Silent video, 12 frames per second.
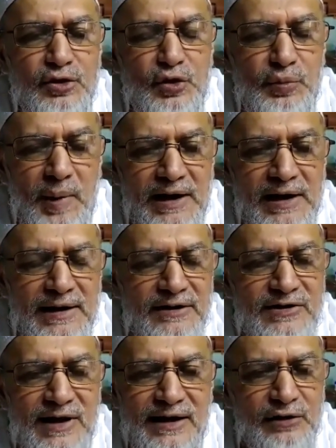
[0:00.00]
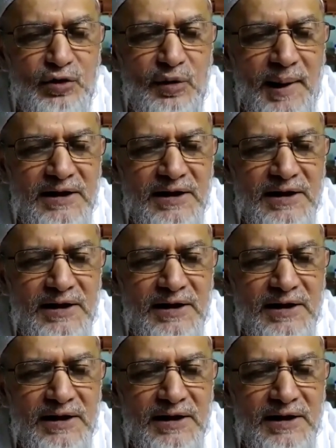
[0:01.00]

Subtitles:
to buried in Jannatul